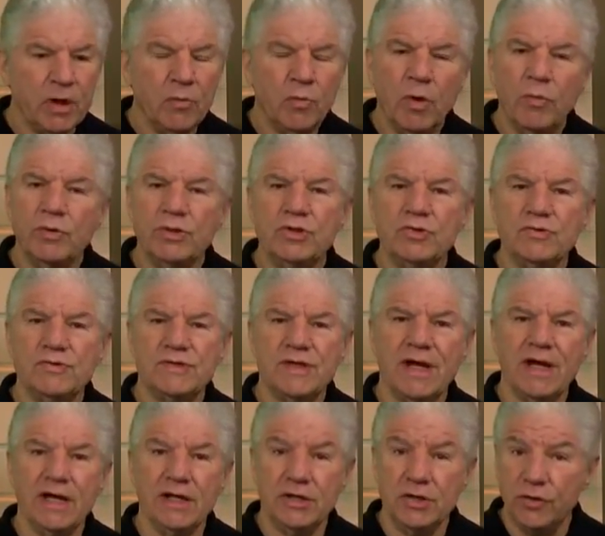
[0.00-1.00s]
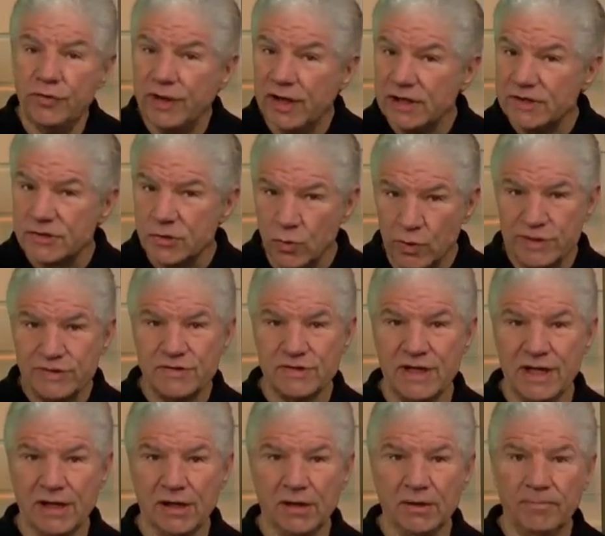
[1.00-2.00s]
what would you say? Do you think it's
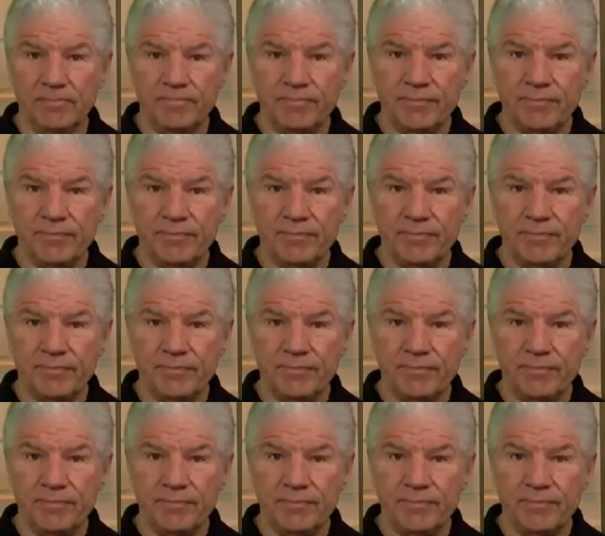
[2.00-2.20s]
coincidental?